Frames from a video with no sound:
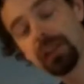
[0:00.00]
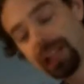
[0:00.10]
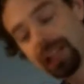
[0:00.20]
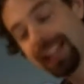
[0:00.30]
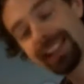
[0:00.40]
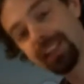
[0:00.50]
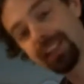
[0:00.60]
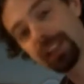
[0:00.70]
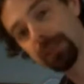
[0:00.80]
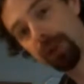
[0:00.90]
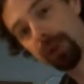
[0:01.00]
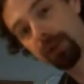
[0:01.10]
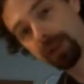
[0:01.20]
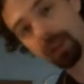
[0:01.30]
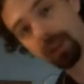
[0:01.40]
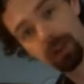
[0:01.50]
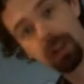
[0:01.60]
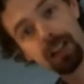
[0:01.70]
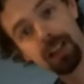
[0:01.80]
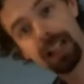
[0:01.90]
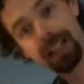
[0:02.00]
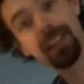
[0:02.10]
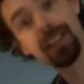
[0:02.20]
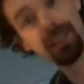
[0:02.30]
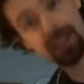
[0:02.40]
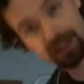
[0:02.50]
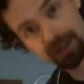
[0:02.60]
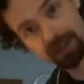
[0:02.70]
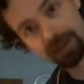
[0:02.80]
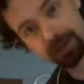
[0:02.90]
it is not supposed to look like this.